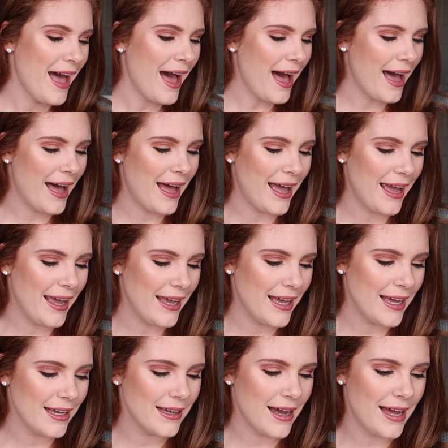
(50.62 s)

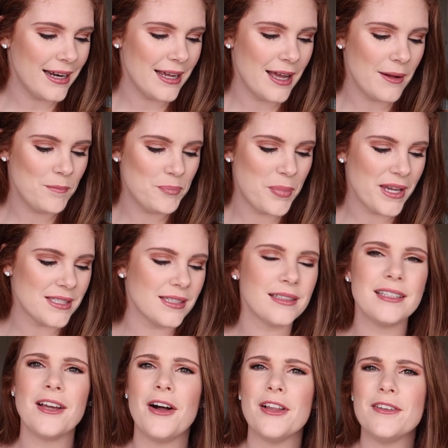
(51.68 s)
I got
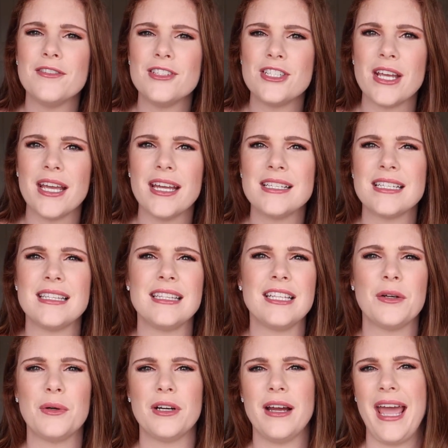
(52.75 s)
basically all of the shades. I think
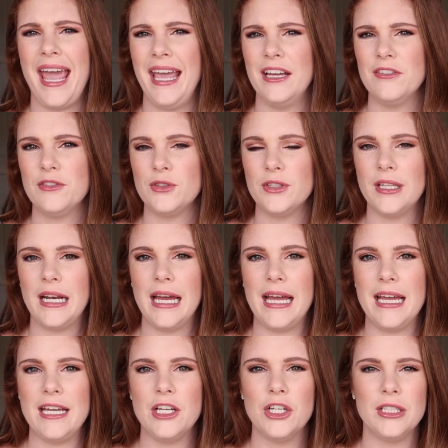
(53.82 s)
there were a handful that
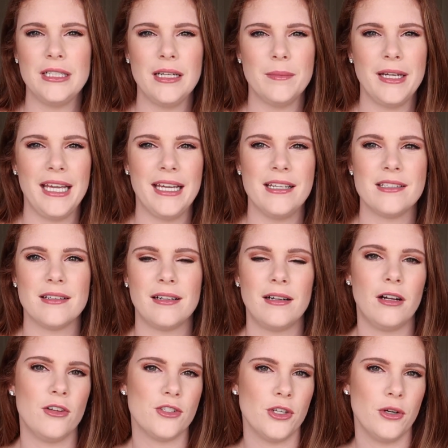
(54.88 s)
I couldn't get my hands on
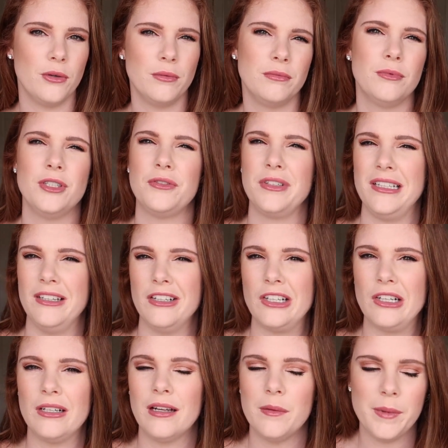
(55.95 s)
and also wouldn't really look
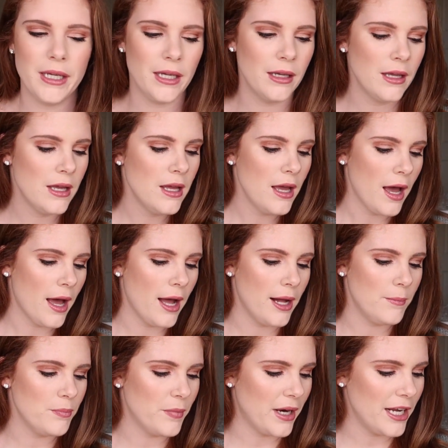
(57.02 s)
good on me.
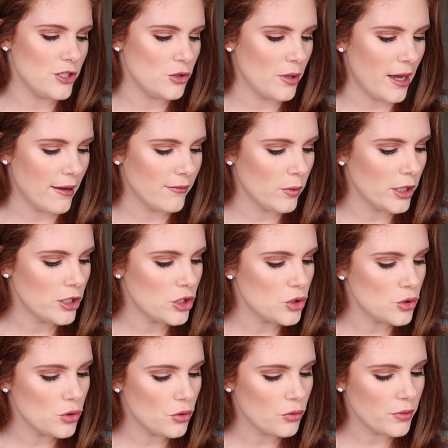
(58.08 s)
But I do have 1,
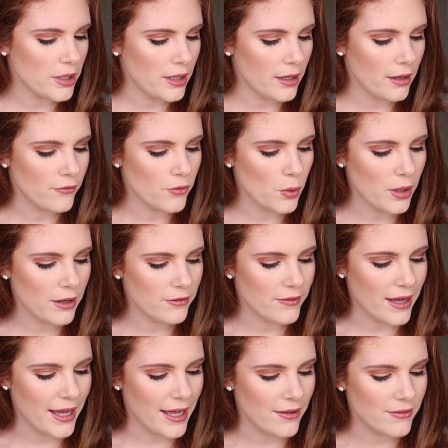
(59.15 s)
2, 3, 4,
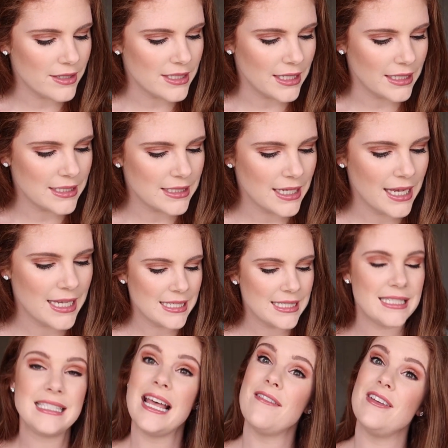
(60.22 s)
5, 6,
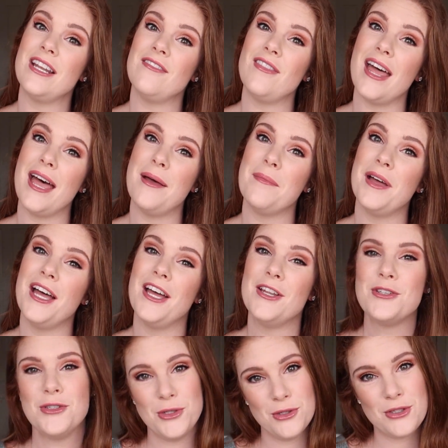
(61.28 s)
7 of them
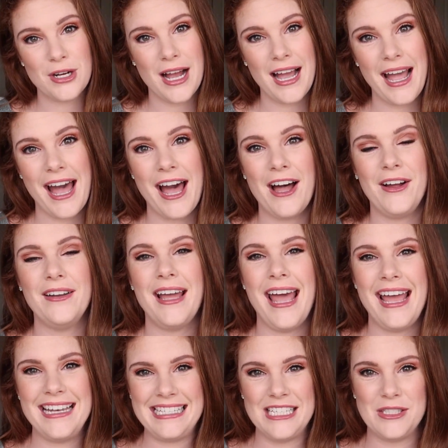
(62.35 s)
to try out
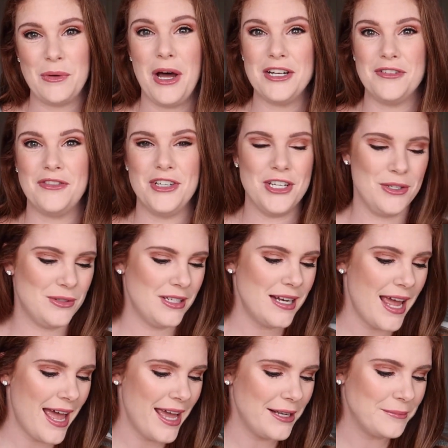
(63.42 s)
and to swatch for you
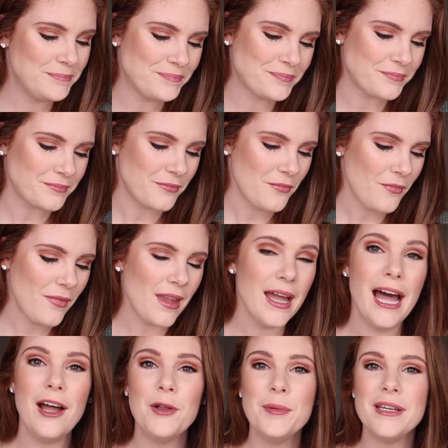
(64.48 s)
today.
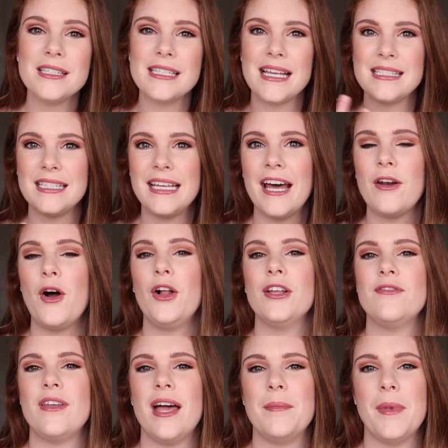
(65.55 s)
I will be testing out all
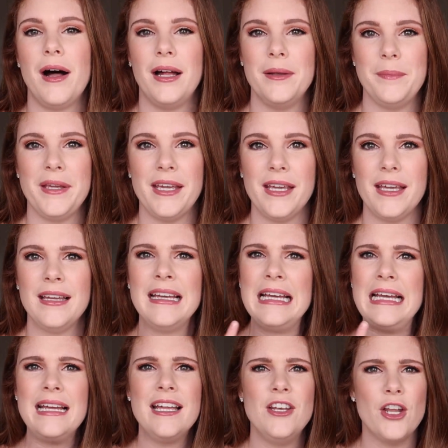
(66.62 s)
of them on me.
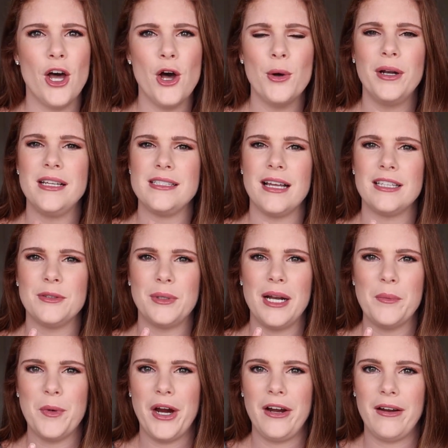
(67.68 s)
No, it is not the one
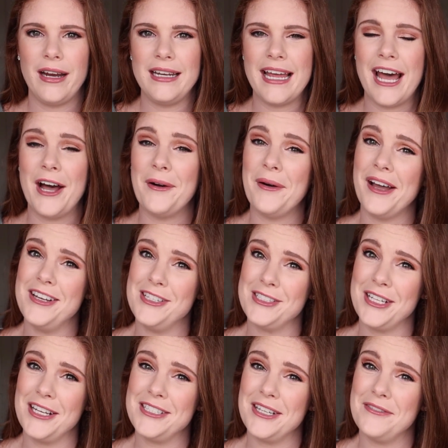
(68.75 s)
I'm wearing right now. I
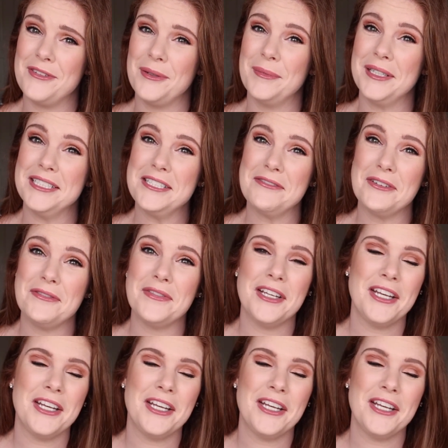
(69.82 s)
just got done filming a different